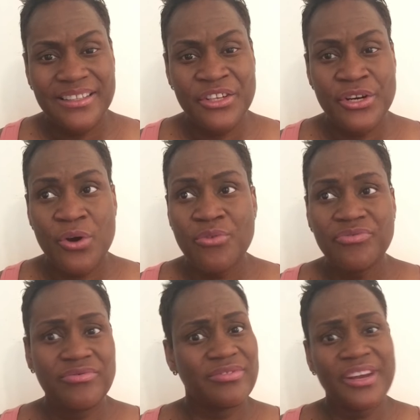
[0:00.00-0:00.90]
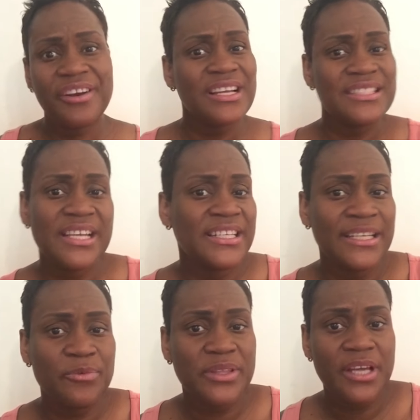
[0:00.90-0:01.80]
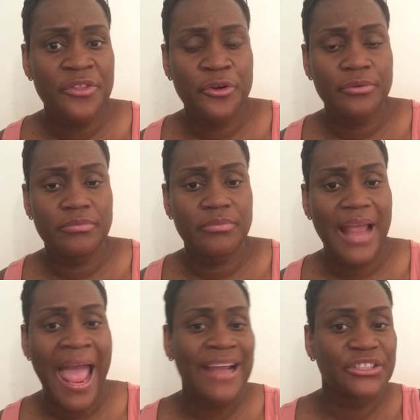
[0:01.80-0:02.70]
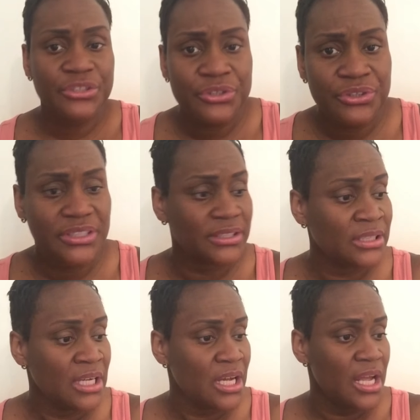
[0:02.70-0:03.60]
you know, they're contending with other actors and